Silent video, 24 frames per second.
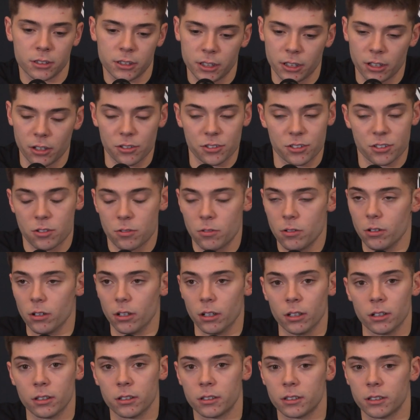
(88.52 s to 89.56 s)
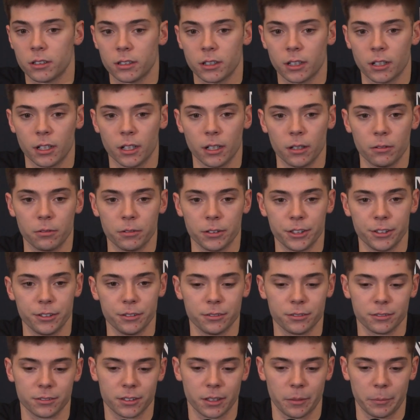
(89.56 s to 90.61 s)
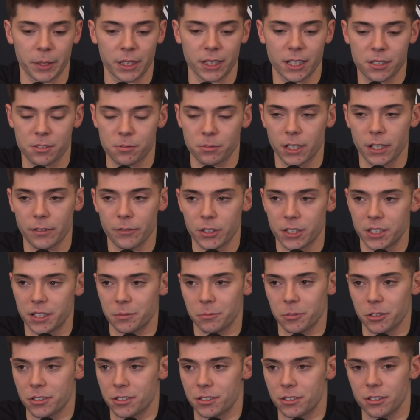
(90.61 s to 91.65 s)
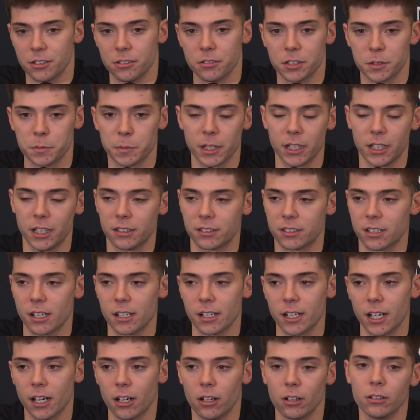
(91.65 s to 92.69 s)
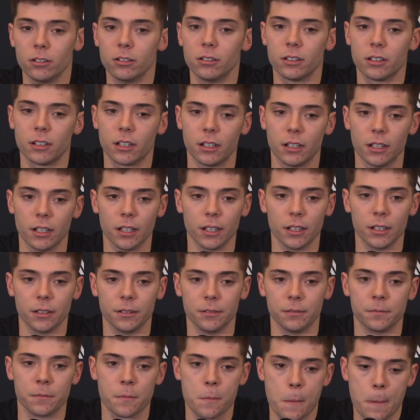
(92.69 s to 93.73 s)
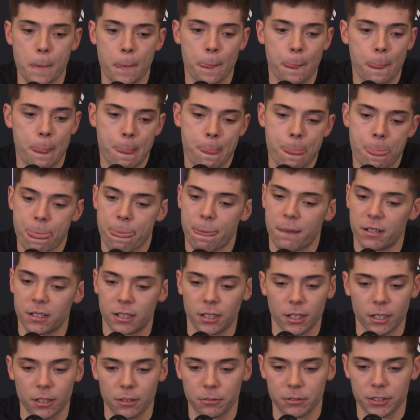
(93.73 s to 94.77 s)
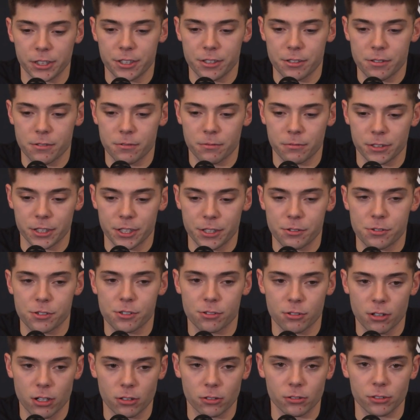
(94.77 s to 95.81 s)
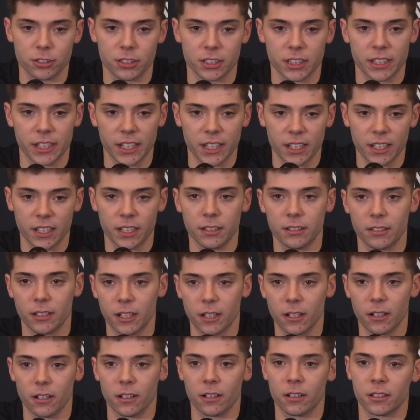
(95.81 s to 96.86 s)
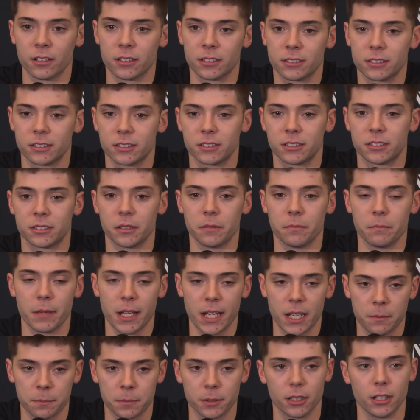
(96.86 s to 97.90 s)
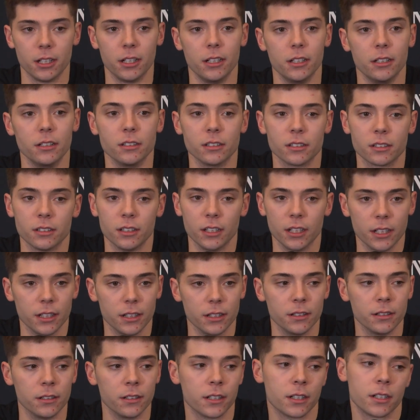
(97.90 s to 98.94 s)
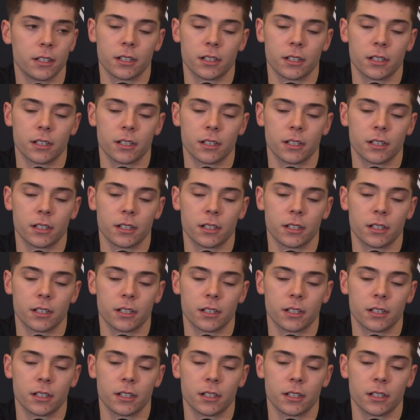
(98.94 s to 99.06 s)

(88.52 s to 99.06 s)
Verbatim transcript: you know, score. Uh, when you, I mean, that's what every team wants to do is play inside out. And uh, when you when you struggle to get in there to make plays, then